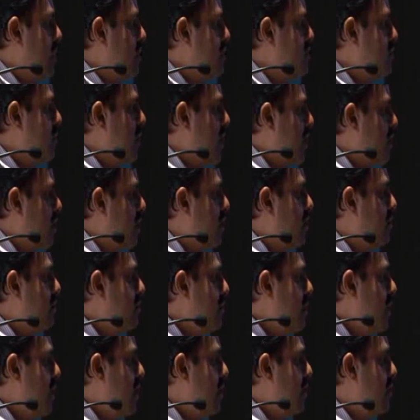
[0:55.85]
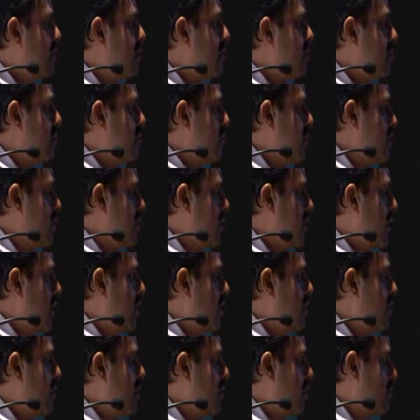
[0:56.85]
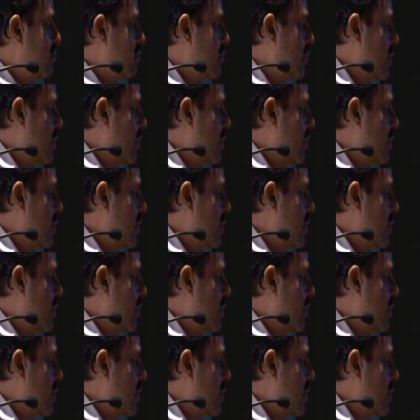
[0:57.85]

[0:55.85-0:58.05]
spectrum. And basically the